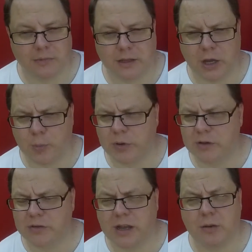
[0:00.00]
The
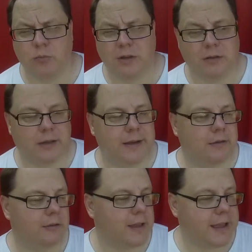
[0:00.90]
GoPros come with
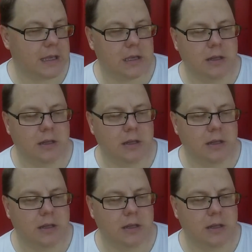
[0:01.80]
literally